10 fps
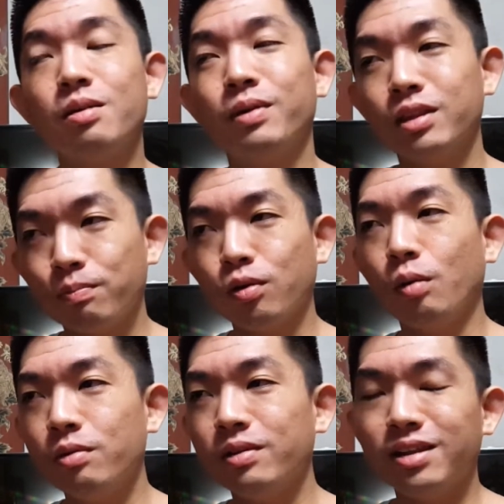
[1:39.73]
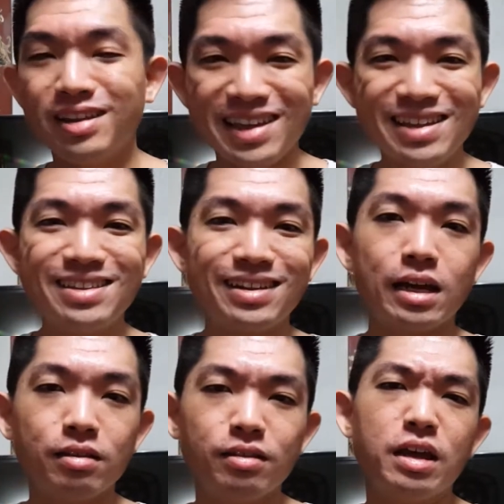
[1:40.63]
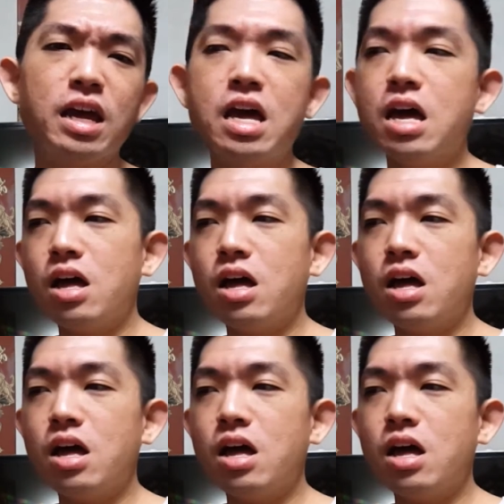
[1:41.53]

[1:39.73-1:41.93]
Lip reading: But the problem is, like I say,